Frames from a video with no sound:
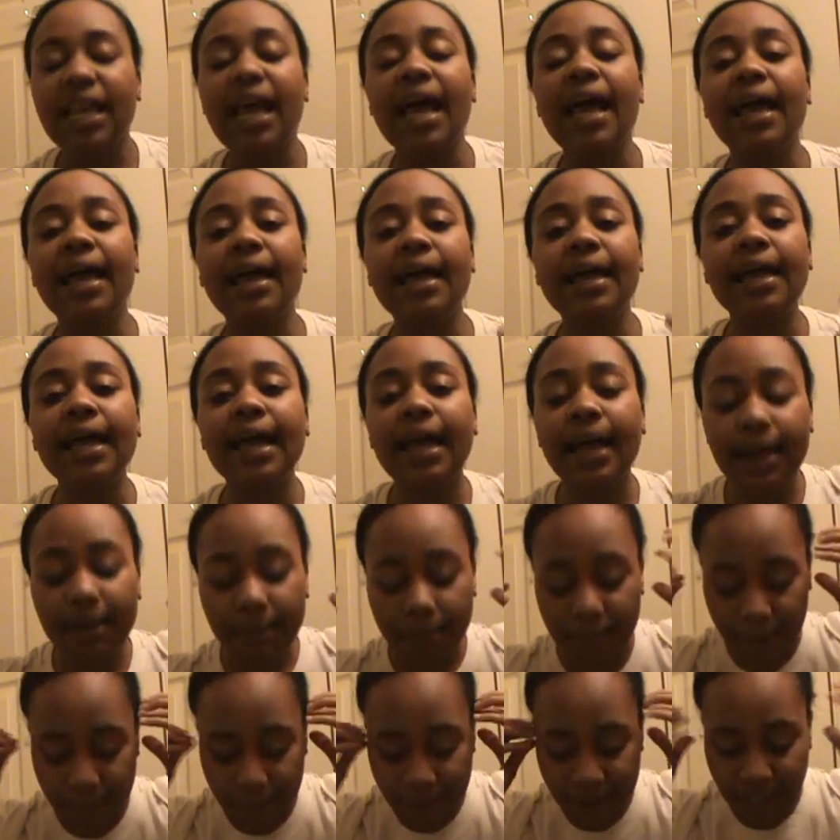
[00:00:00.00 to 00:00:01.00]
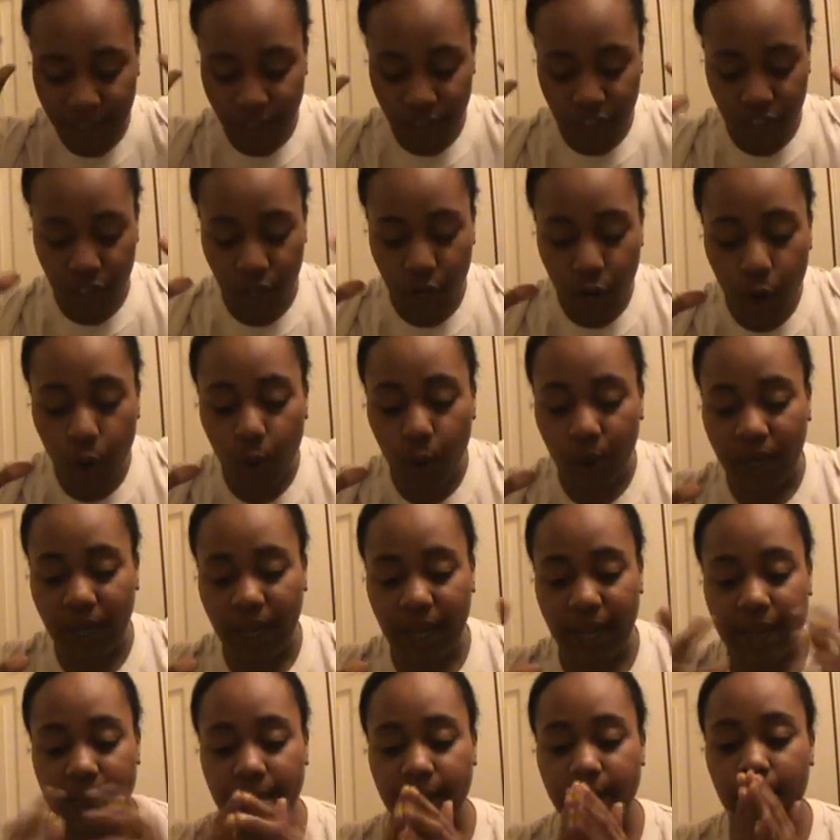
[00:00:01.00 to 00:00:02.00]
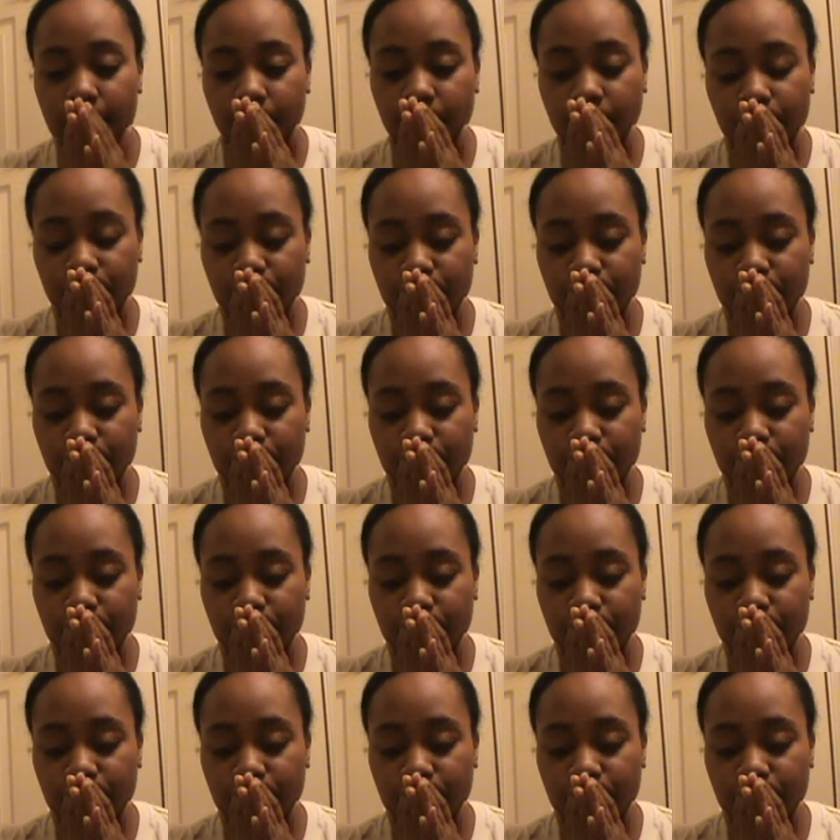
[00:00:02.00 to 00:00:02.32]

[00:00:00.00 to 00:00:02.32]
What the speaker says: had my mind just going like,